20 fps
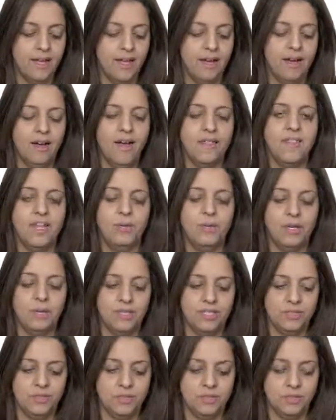And then we're
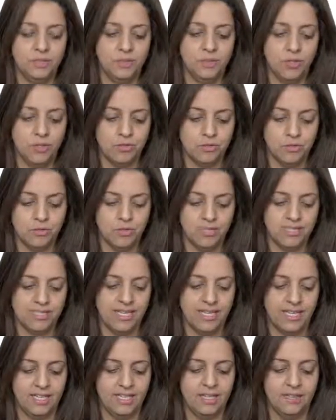going to go through the
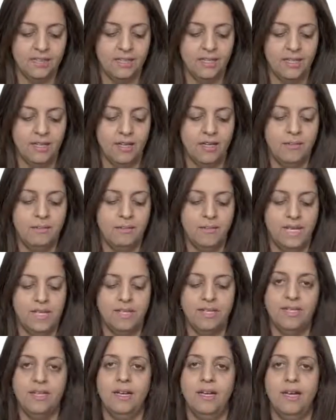second
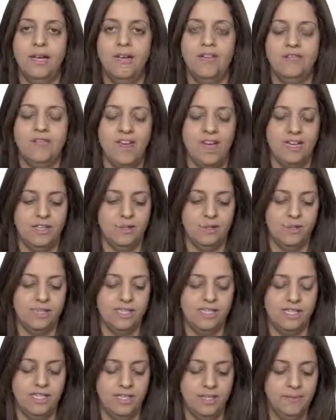min value
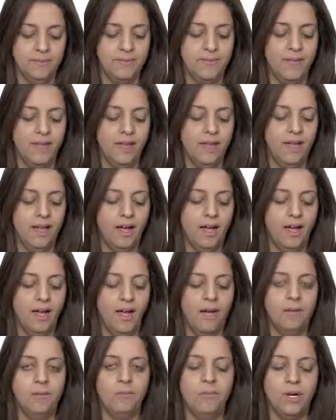C.
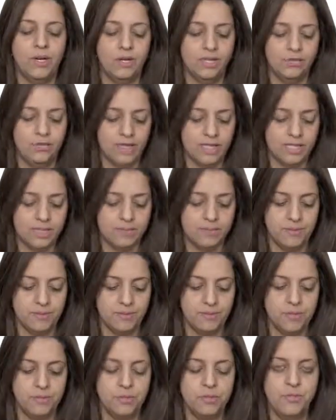We're going to explore
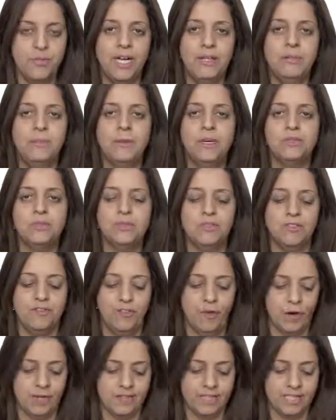2, and we want to
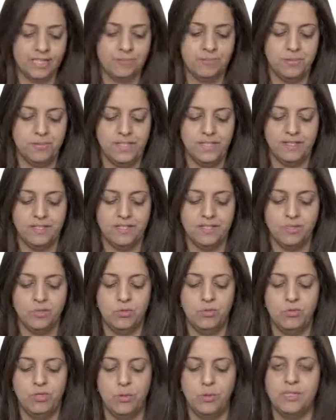avoid exploring these
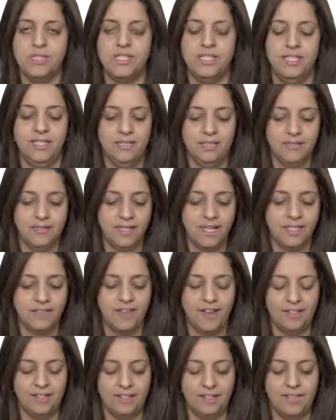2 nodes here. And
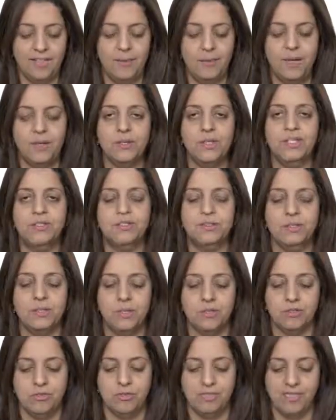finally, we are going to
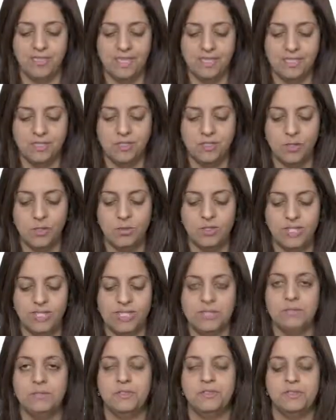go through the last node,
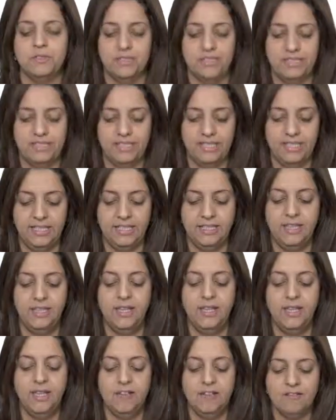explore 14,
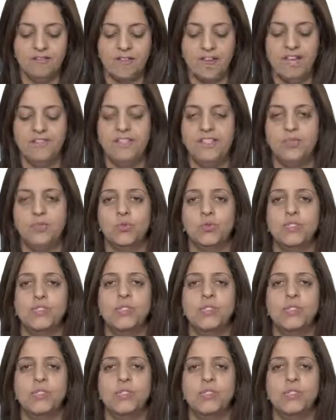5, and 2.